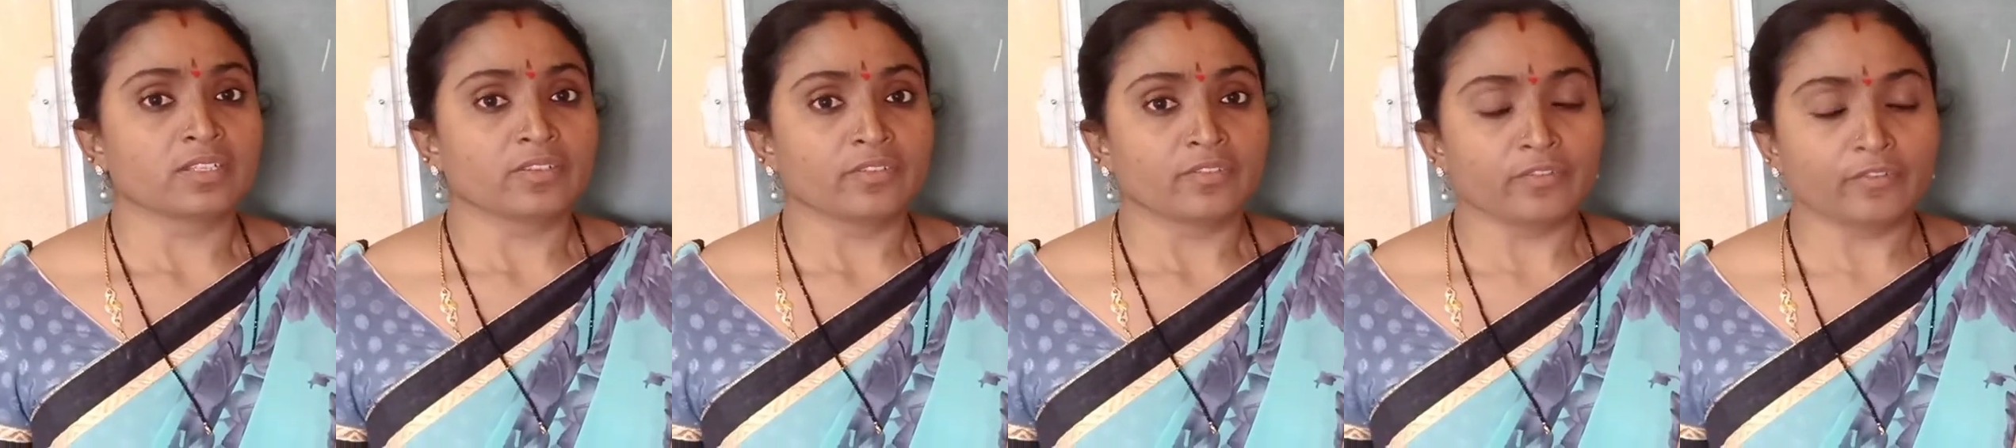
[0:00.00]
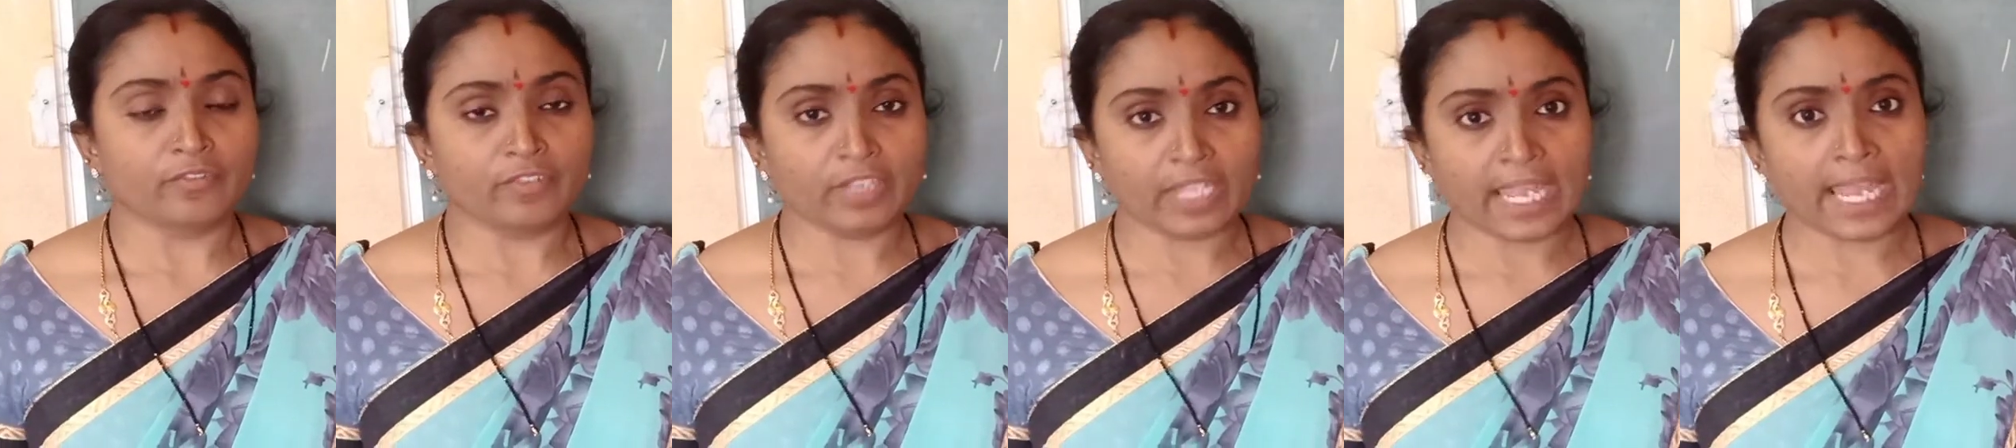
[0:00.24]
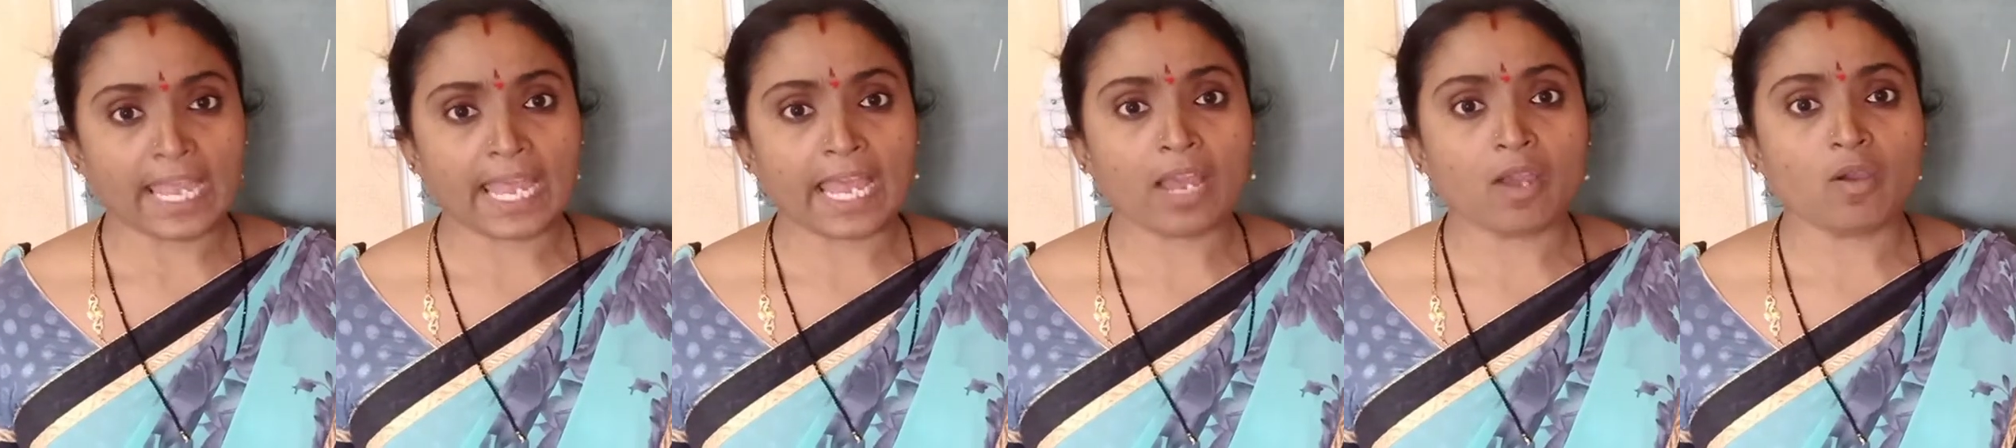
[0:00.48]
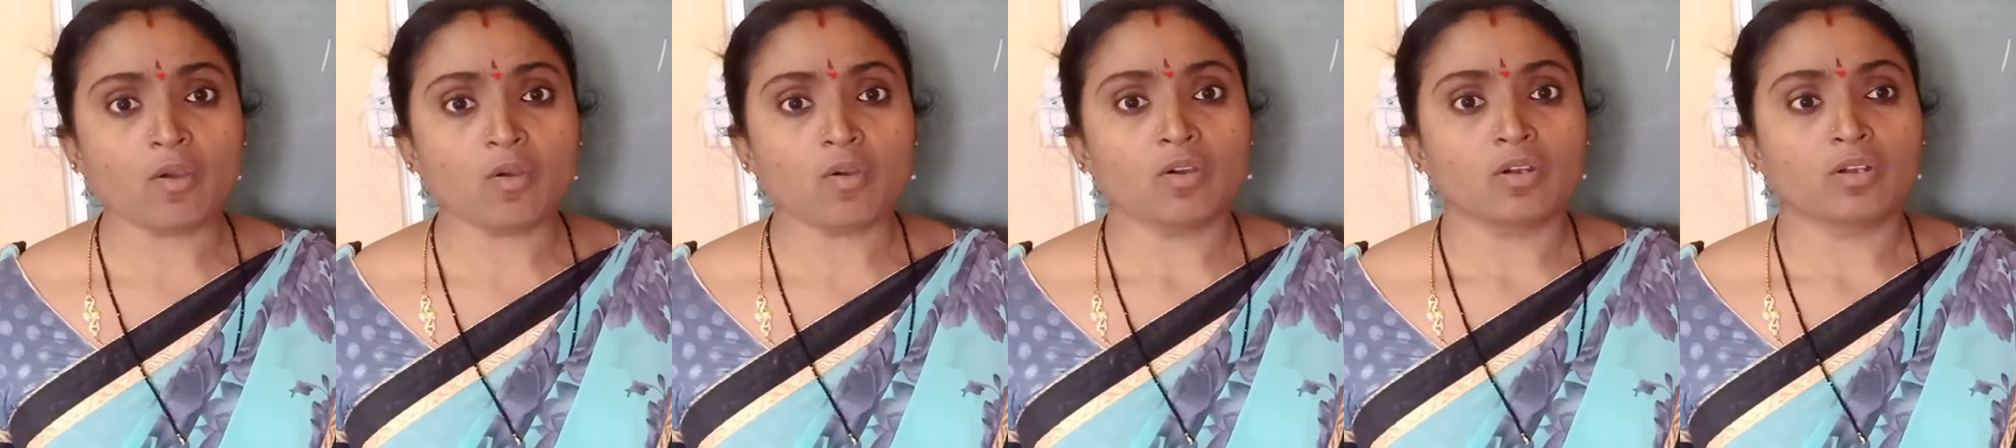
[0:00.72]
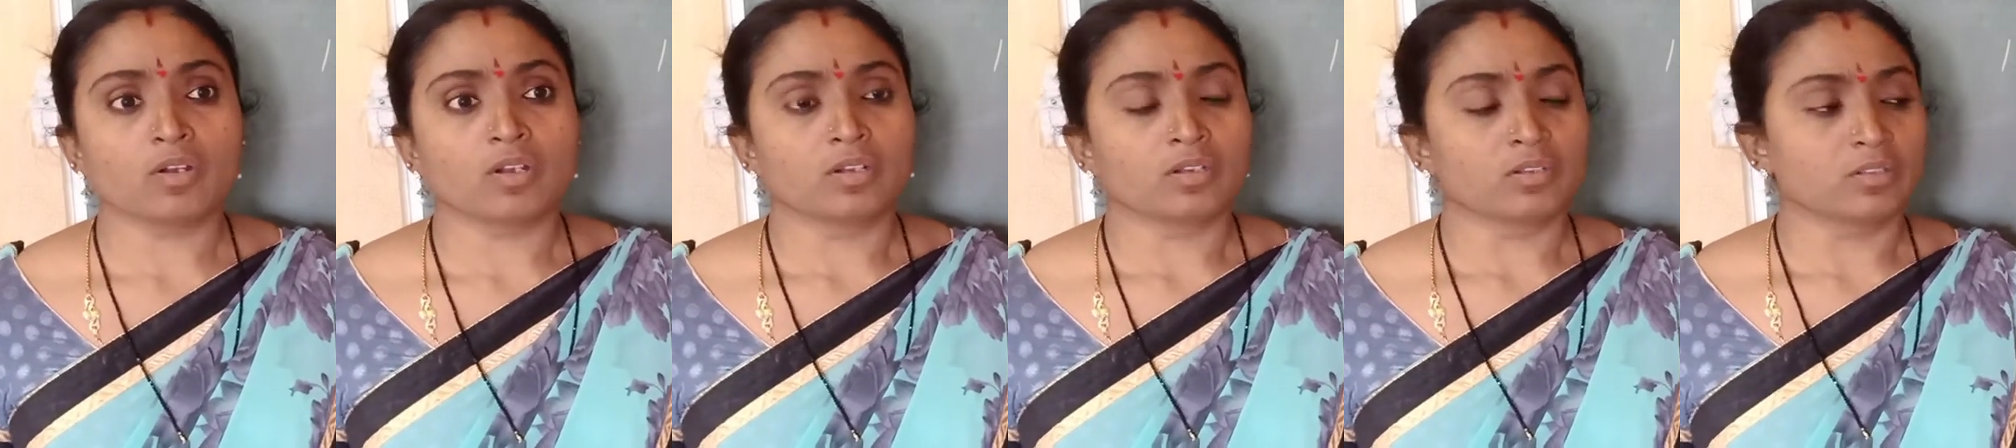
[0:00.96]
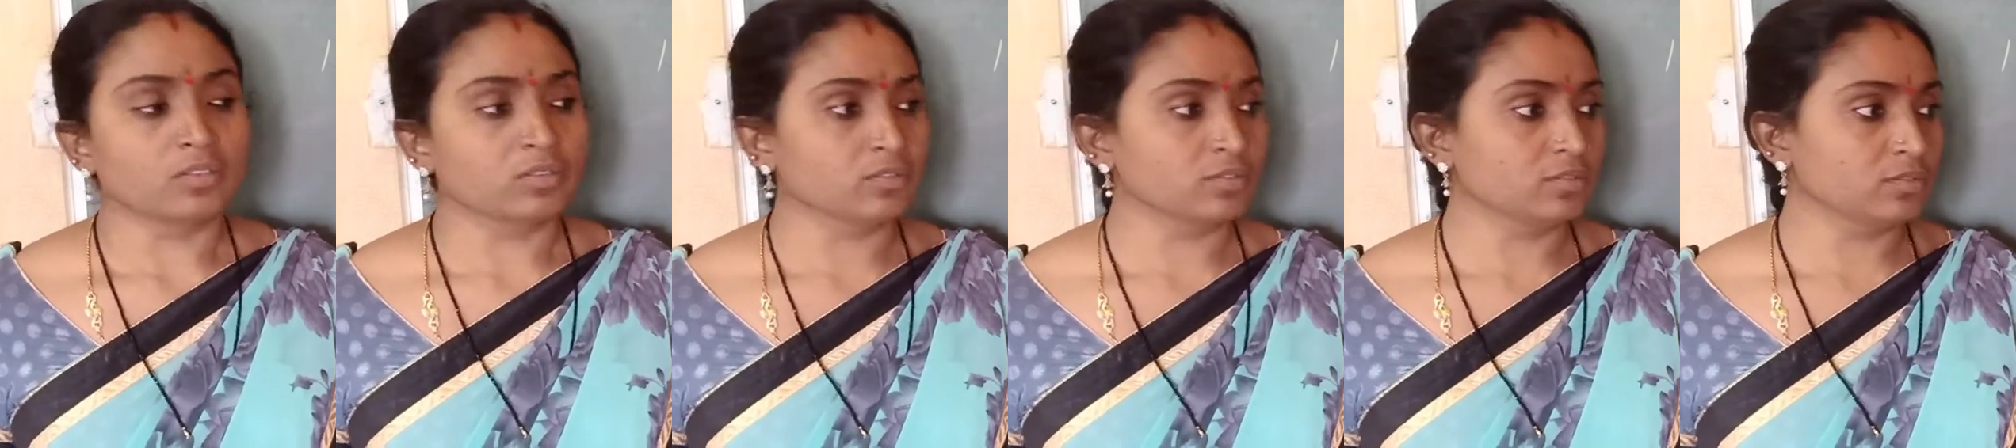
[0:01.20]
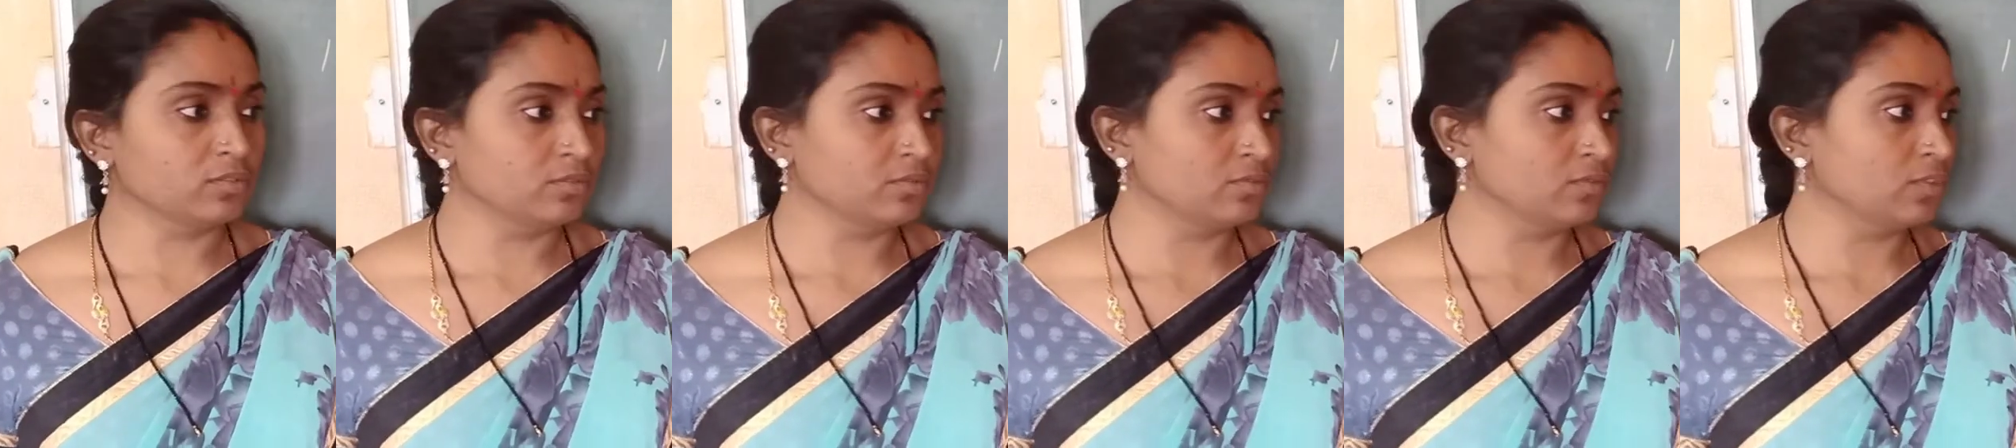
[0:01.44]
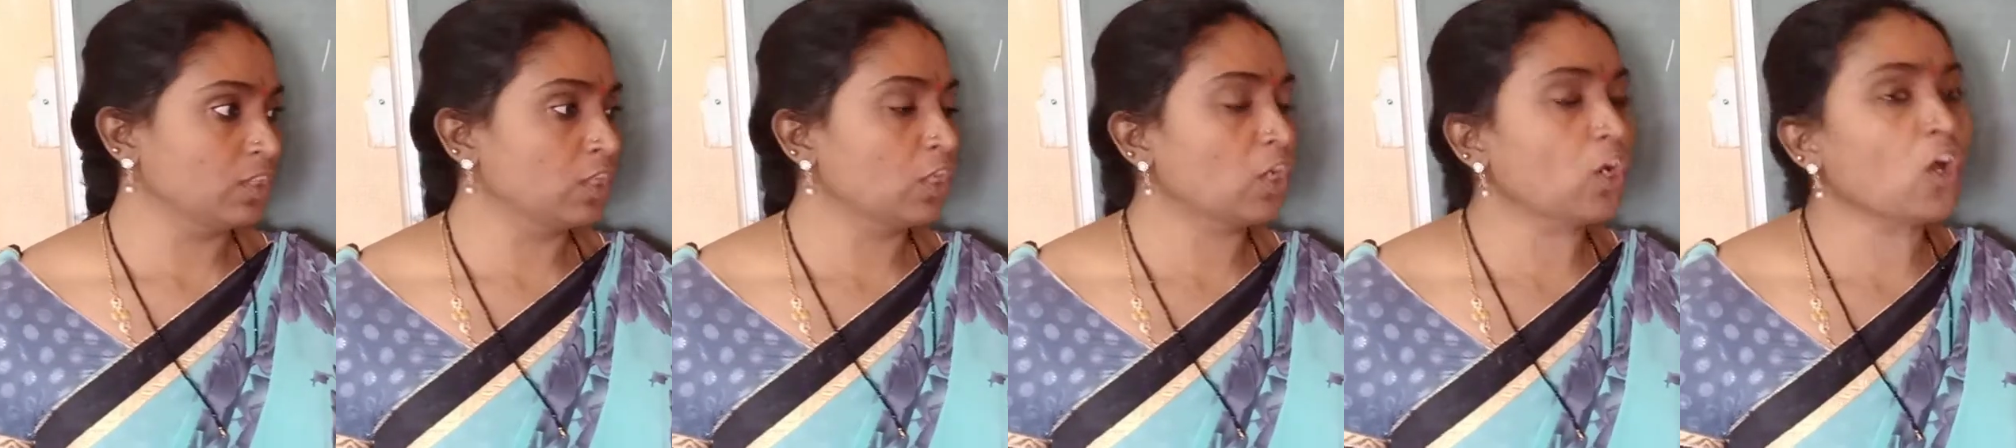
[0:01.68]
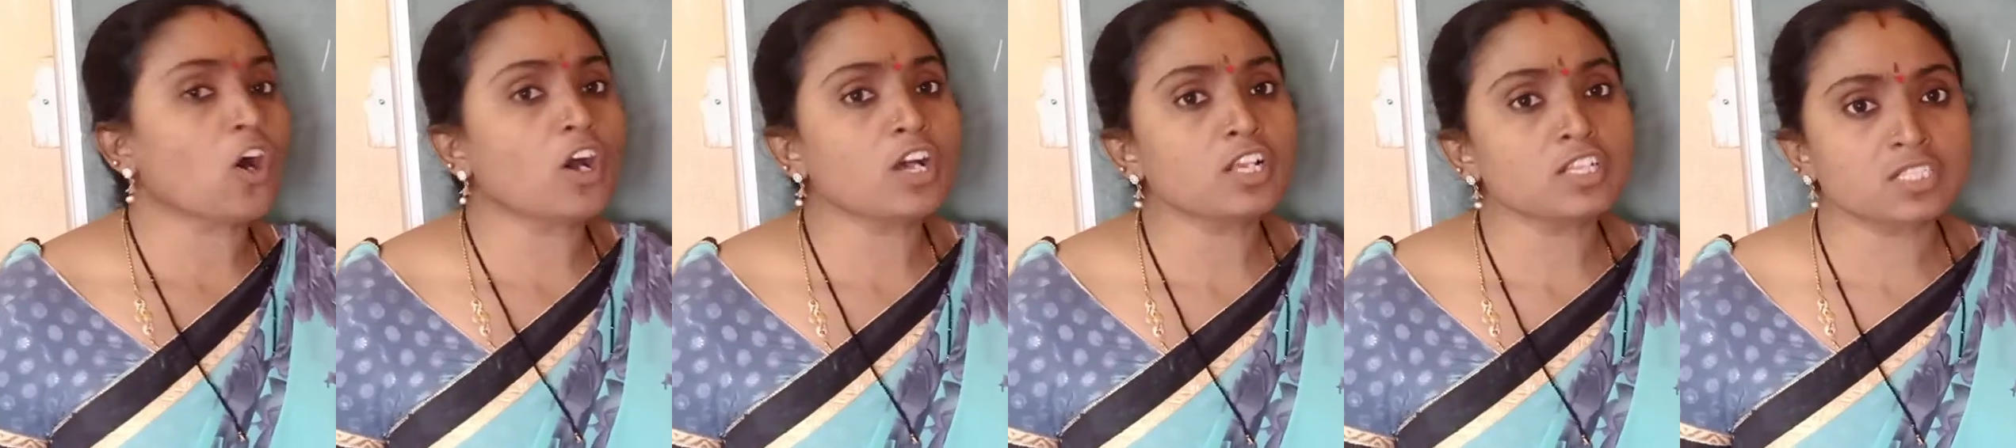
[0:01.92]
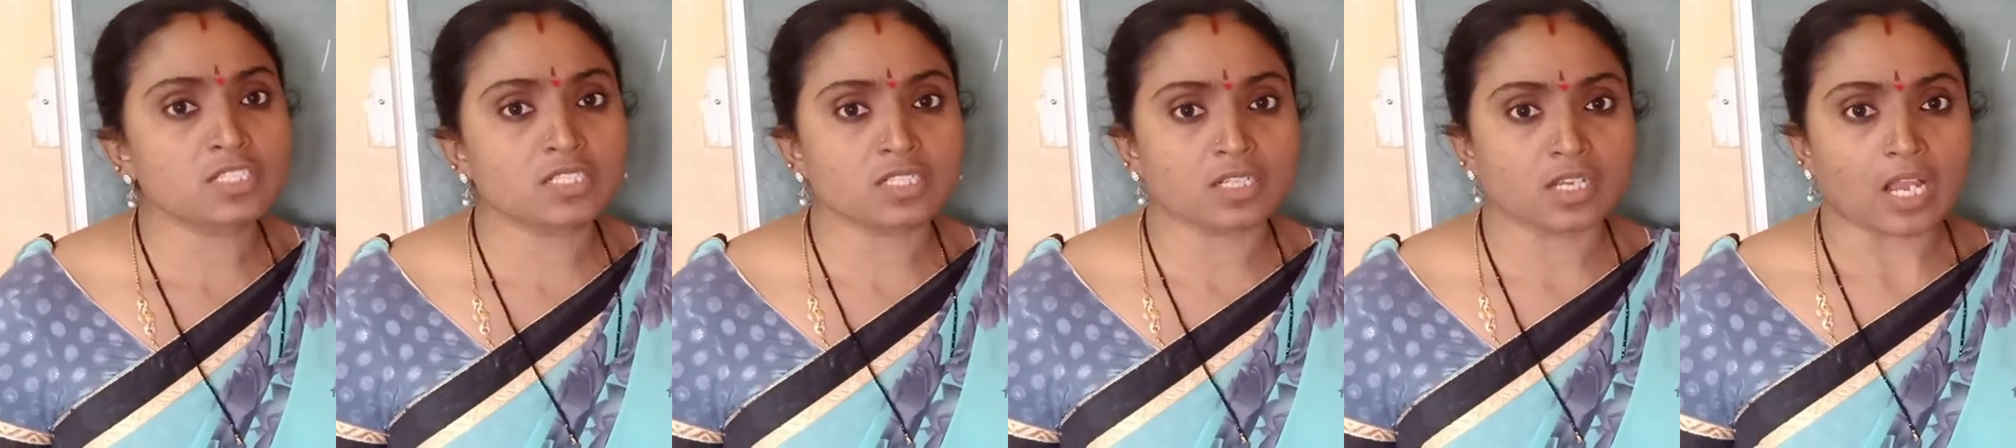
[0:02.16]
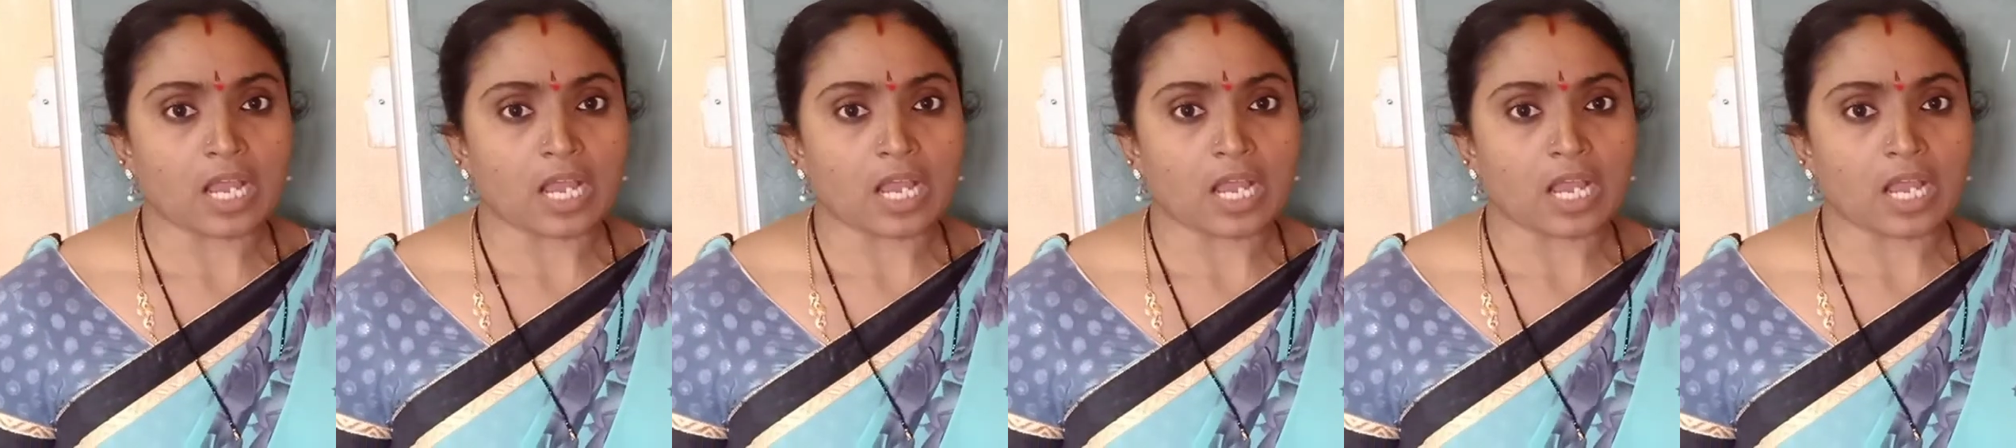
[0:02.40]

we have lost